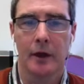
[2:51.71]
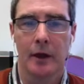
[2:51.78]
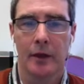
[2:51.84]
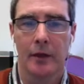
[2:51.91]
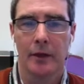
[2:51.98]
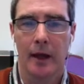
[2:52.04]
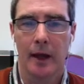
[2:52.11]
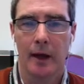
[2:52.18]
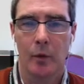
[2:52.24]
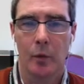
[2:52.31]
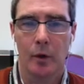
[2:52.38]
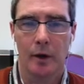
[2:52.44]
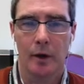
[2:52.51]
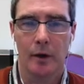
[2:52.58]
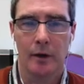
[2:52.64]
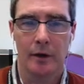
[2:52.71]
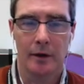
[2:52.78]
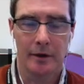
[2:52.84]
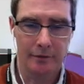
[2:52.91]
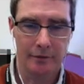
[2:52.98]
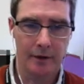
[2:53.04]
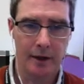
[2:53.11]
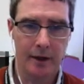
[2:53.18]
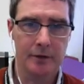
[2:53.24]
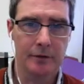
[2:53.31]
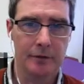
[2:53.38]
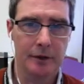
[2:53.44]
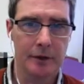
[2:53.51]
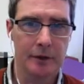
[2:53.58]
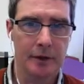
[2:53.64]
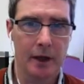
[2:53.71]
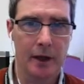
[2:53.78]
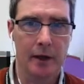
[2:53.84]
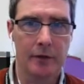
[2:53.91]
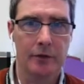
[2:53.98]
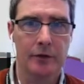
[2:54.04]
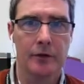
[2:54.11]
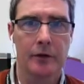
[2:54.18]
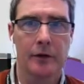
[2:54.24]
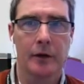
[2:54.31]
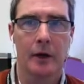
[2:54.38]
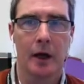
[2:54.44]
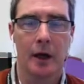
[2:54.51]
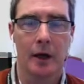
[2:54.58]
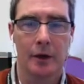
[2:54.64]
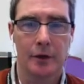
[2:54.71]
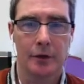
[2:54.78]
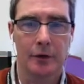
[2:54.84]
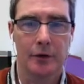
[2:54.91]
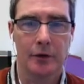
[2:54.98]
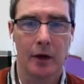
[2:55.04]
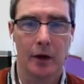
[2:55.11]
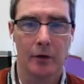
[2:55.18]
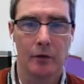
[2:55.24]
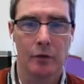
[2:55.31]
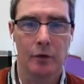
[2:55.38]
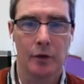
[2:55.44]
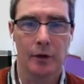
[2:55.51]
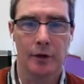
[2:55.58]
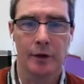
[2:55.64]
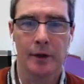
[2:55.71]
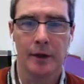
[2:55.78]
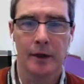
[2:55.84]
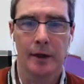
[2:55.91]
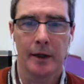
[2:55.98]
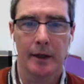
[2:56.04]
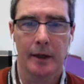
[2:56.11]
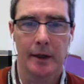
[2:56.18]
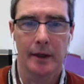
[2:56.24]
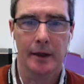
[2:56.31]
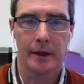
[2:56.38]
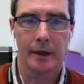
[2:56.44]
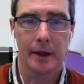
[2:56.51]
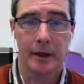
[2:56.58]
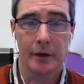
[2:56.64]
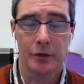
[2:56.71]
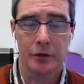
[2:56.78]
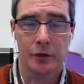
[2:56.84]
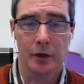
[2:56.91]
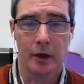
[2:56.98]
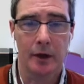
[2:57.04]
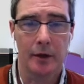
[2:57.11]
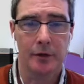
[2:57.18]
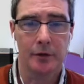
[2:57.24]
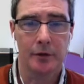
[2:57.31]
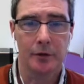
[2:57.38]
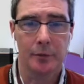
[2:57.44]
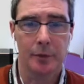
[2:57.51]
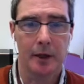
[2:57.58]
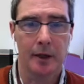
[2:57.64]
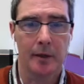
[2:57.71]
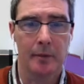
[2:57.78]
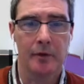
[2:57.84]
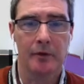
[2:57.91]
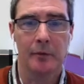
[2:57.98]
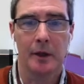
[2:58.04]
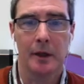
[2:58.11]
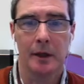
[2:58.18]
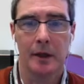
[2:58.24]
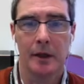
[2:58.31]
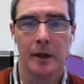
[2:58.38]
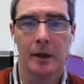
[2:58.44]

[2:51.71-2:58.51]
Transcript: that will effectively test your software and try to pick up as many